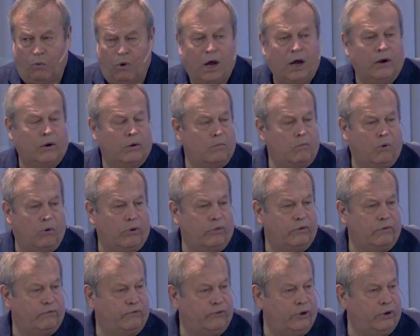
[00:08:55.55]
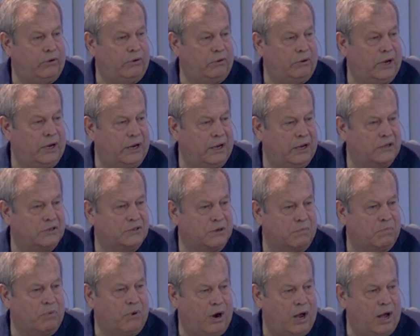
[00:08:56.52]
Water more than food is a
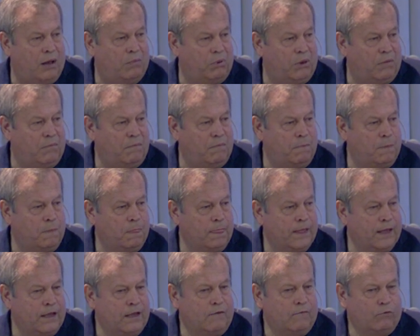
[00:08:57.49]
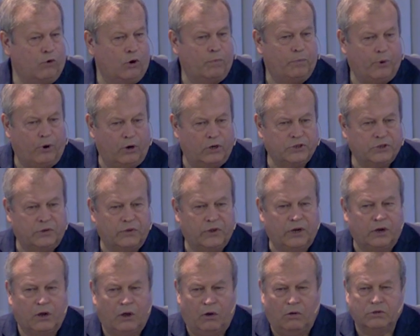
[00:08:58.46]
problem for a person
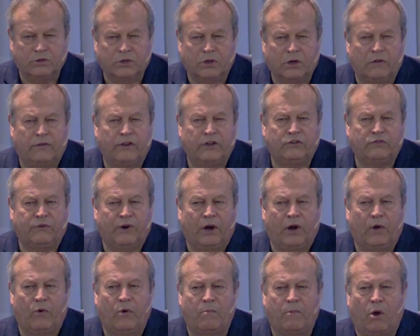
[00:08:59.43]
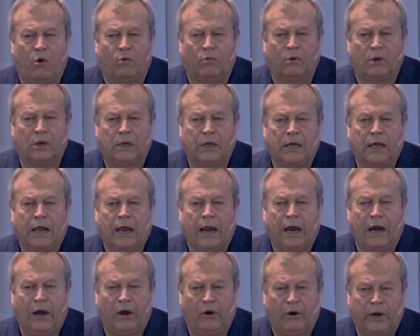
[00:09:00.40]
that goes into these very remote
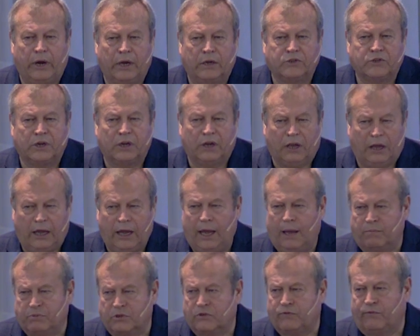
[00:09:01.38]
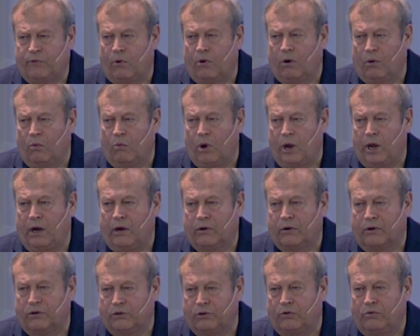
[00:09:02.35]
areas and camps for a week
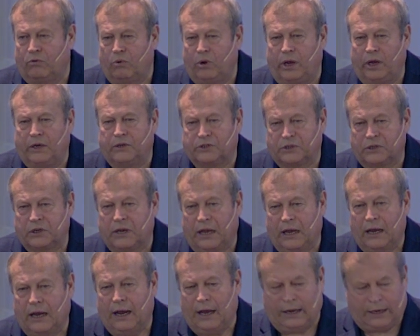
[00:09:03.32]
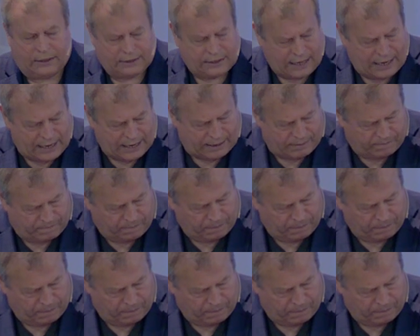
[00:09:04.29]
or 2 weeks at a time.